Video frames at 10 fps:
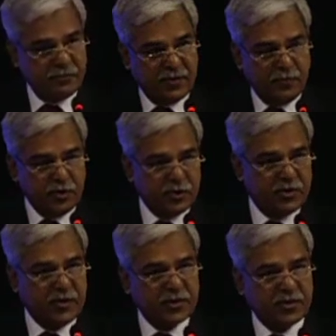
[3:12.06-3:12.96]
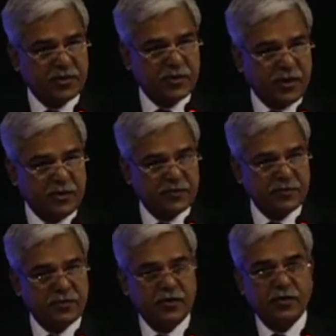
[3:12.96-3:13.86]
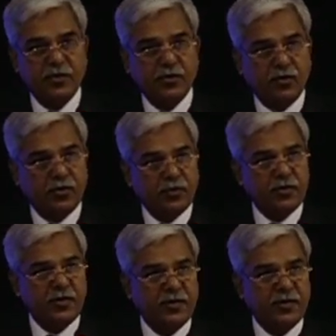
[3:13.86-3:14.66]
emission reduction cuts or